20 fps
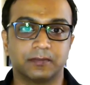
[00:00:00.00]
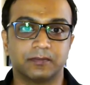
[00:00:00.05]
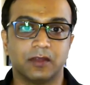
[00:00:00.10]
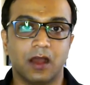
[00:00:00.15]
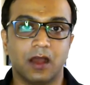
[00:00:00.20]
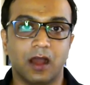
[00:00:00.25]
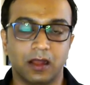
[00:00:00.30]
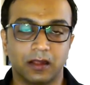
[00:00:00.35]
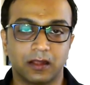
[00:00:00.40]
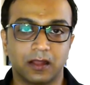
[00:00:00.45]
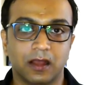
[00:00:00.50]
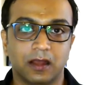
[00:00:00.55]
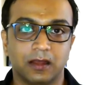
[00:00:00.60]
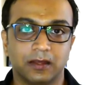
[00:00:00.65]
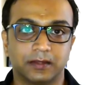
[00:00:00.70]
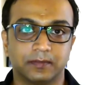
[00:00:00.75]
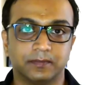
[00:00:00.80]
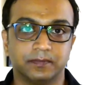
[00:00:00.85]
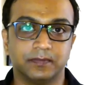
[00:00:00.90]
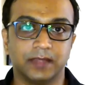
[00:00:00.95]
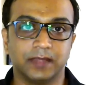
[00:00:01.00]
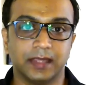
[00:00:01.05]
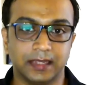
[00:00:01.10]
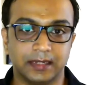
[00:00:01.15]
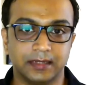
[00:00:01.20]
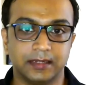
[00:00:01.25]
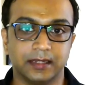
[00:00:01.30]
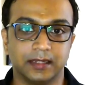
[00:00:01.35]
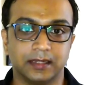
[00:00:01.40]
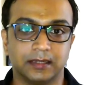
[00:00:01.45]
Hong Kong,
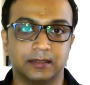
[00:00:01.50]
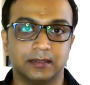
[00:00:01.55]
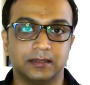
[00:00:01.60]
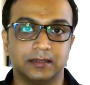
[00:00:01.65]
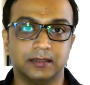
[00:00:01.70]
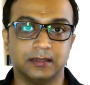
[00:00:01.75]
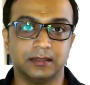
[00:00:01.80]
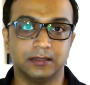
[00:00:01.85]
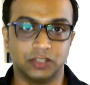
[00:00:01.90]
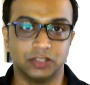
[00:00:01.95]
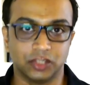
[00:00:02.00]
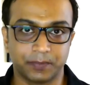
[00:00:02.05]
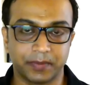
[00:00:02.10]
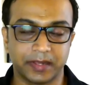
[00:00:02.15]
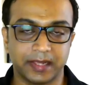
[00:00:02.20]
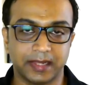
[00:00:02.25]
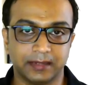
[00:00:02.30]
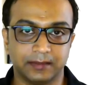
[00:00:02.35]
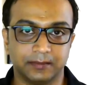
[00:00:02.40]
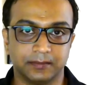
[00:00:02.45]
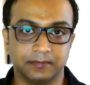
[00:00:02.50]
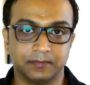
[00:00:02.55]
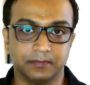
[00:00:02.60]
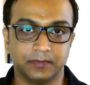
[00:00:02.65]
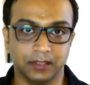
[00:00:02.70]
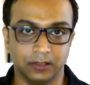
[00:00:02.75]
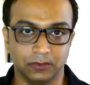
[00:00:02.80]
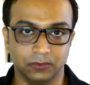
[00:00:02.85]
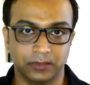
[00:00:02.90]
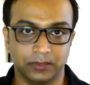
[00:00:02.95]
India, Japan,
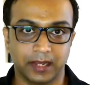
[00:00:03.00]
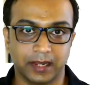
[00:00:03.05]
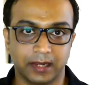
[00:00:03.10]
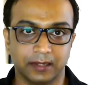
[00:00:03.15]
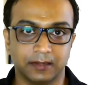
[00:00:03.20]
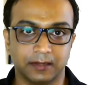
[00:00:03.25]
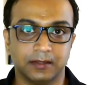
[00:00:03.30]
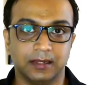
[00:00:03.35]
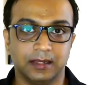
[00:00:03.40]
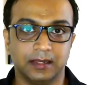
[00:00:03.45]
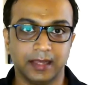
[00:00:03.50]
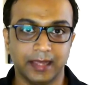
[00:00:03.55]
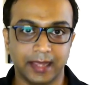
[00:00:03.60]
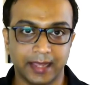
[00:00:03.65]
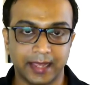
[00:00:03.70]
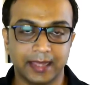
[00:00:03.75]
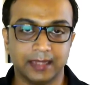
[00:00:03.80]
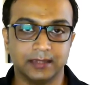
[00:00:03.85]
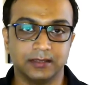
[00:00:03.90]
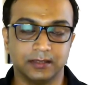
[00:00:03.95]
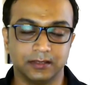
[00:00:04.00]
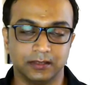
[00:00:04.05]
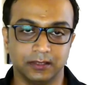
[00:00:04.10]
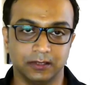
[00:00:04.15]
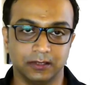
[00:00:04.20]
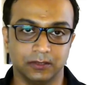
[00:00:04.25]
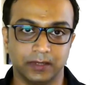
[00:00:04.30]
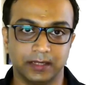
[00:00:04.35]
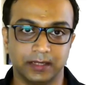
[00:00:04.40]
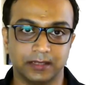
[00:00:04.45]
the UK, and the
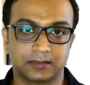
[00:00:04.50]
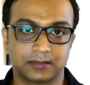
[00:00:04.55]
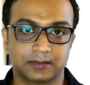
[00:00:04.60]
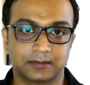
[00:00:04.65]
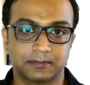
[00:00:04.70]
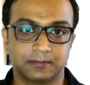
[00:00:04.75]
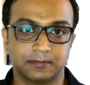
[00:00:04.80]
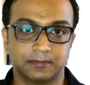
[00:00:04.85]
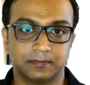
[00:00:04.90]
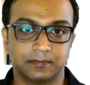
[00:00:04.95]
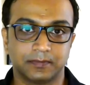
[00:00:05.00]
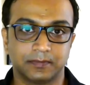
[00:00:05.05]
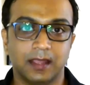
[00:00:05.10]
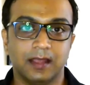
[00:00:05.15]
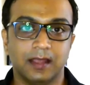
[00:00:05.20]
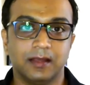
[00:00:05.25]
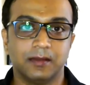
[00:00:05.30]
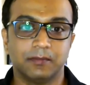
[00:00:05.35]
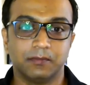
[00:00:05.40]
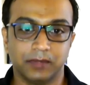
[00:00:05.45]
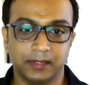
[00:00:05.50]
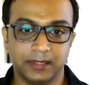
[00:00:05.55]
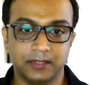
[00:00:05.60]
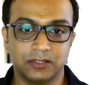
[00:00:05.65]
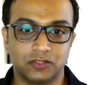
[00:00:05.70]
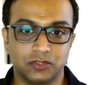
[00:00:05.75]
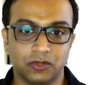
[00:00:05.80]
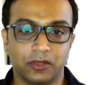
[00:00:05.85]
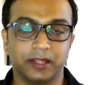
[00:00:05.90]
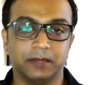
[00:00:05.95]
US. Please
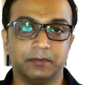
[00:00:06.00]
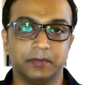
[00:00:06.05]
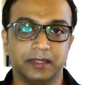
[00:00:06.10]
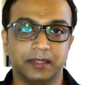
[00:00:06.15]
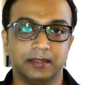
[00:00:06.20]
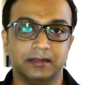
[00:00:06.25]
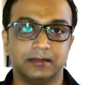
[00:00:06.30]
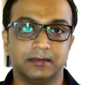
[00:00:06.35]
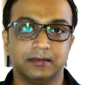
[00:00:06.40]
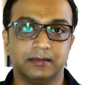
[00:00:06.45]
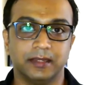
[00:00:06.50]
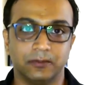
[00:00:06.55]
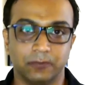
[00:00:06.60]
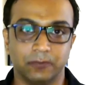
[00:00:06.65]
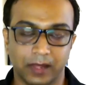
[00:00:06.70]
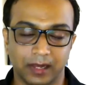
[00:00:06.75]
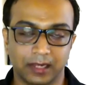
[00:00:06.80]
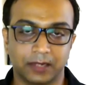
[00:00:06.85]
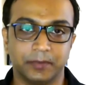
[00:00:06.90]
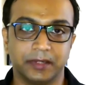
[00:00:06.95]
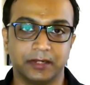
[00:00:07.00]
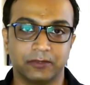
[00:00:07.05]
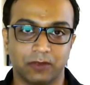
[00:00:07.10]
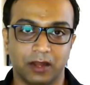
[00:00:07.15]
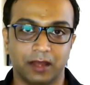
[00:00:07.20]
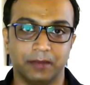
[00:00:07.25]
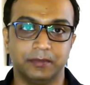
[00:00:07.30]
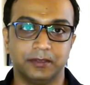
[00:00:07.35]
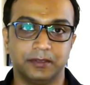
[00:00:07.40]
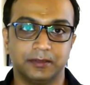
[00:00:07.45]
join me in welcoming
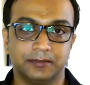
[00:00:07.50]
Rob.